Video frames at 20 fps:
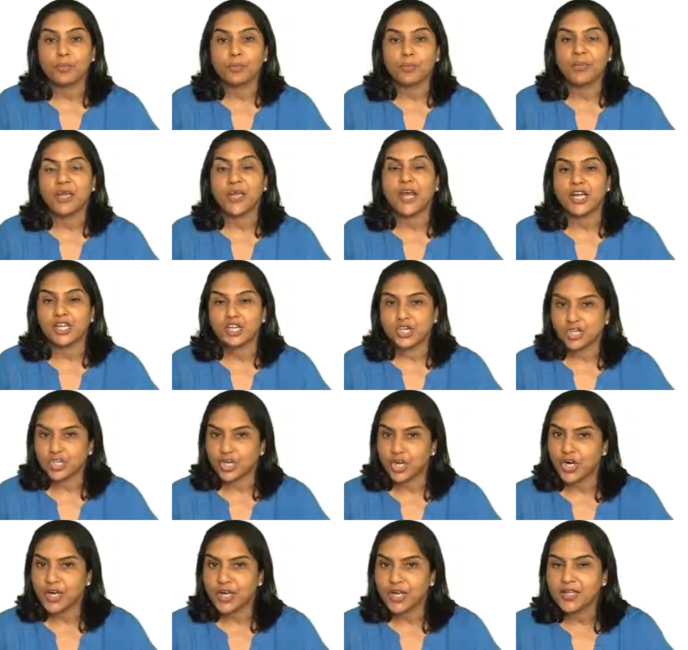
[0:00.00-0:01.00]
Be
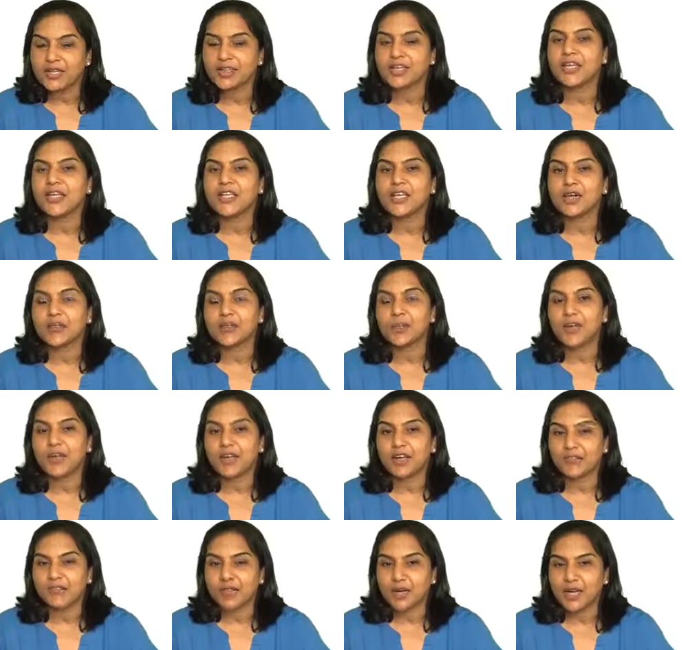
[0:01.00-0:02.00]
assured that they will
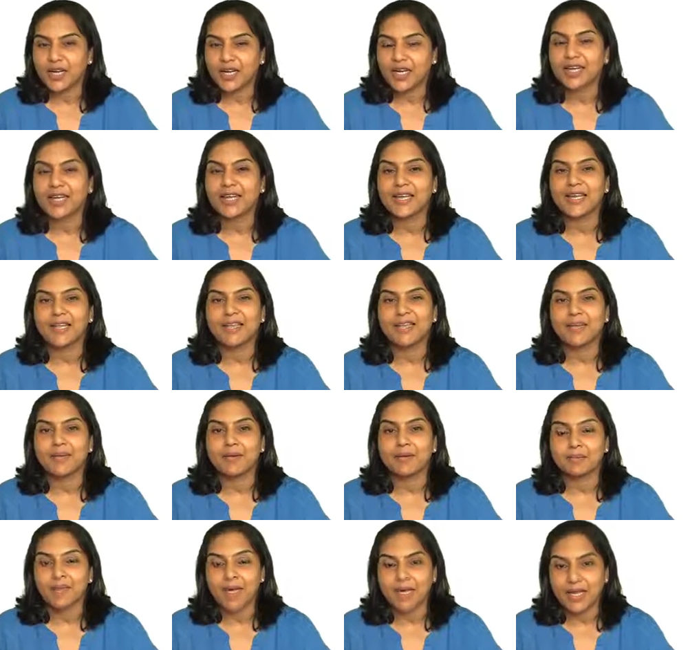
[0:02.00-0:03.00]
definitely get
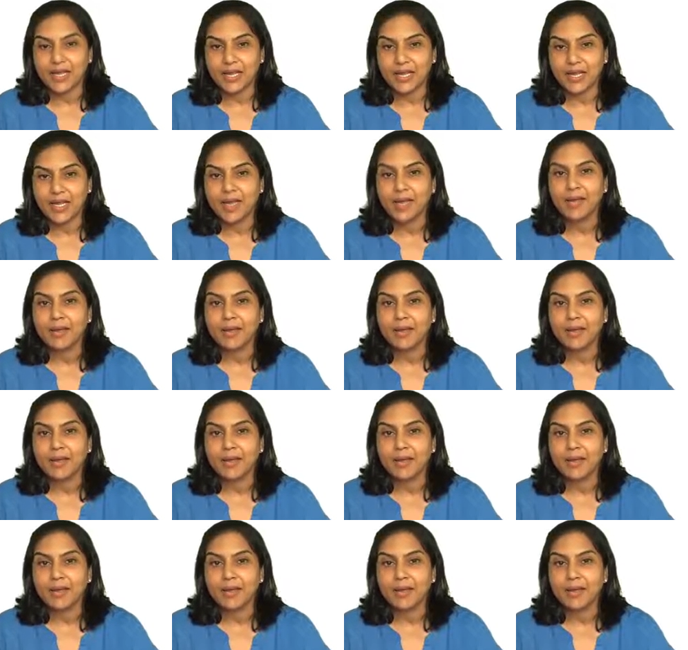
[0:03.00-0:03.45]
their money